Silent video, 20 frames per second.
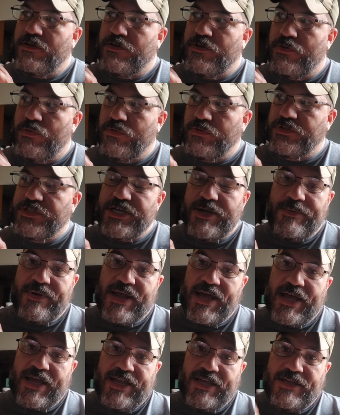Google
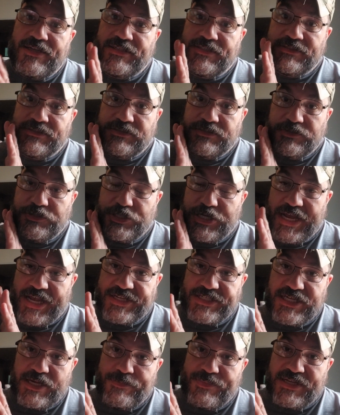Gemini,
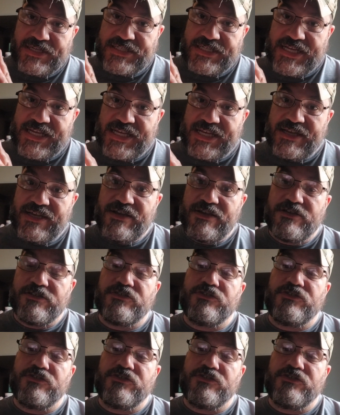ChatGPT